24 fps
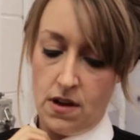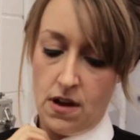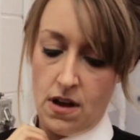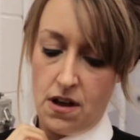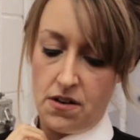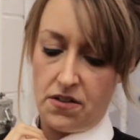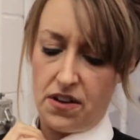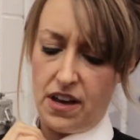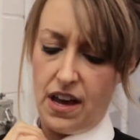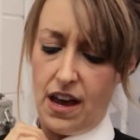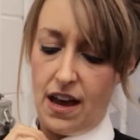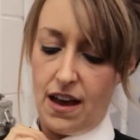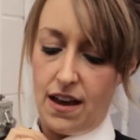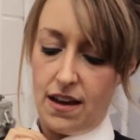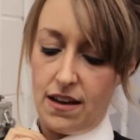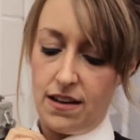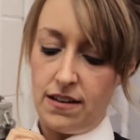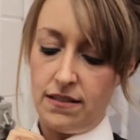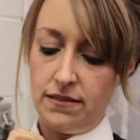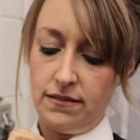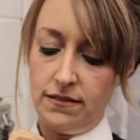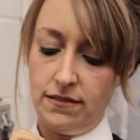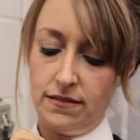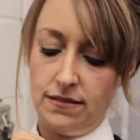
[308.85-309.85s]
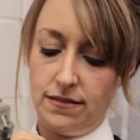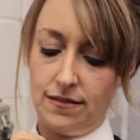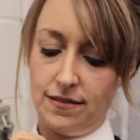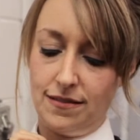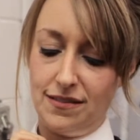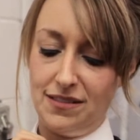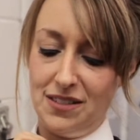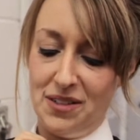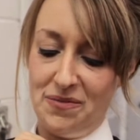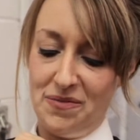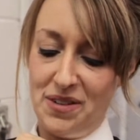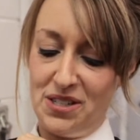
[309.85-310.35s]
Okay.
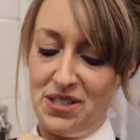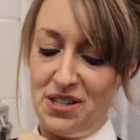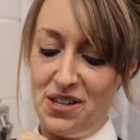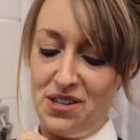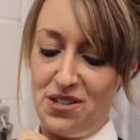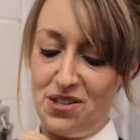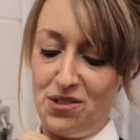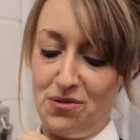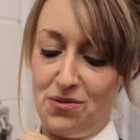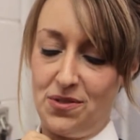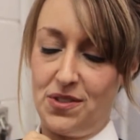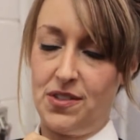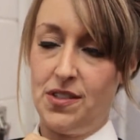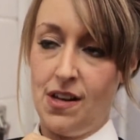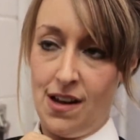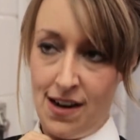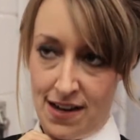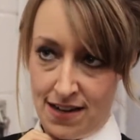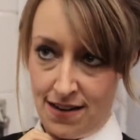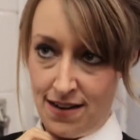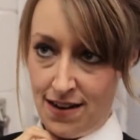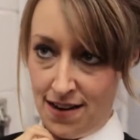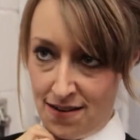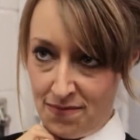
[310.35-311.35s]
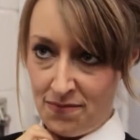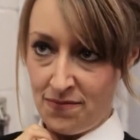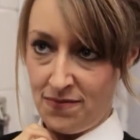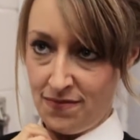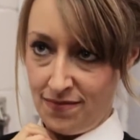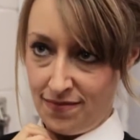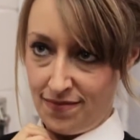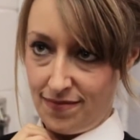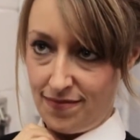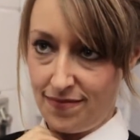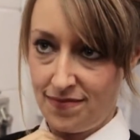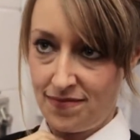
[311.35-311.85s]
But did you sign them?
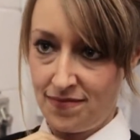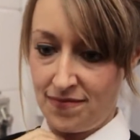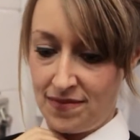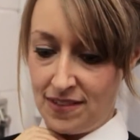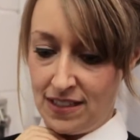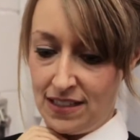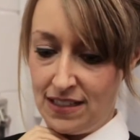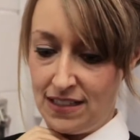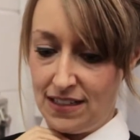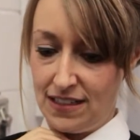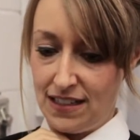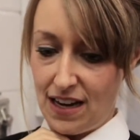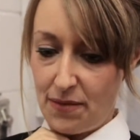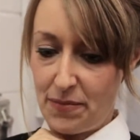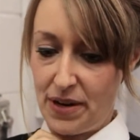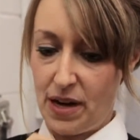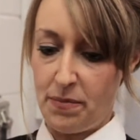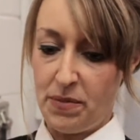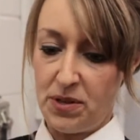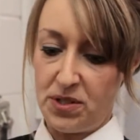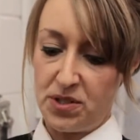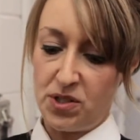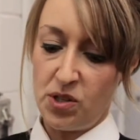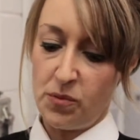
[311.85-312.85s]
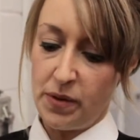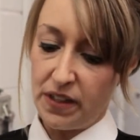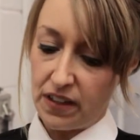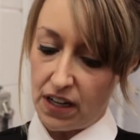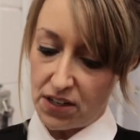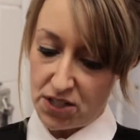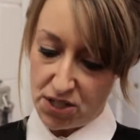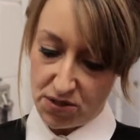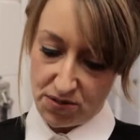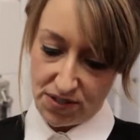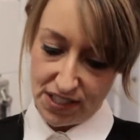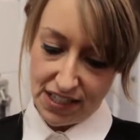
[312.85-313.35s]
I mean, I'm assuming
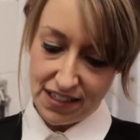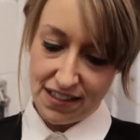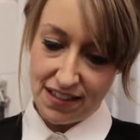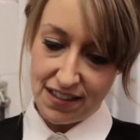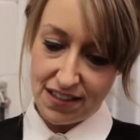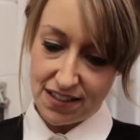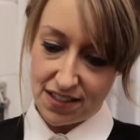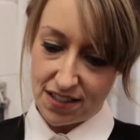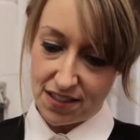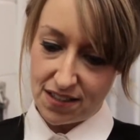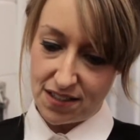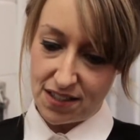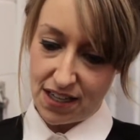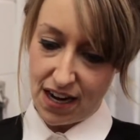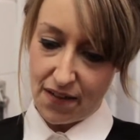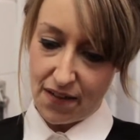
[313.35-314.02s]
that you didn't, since the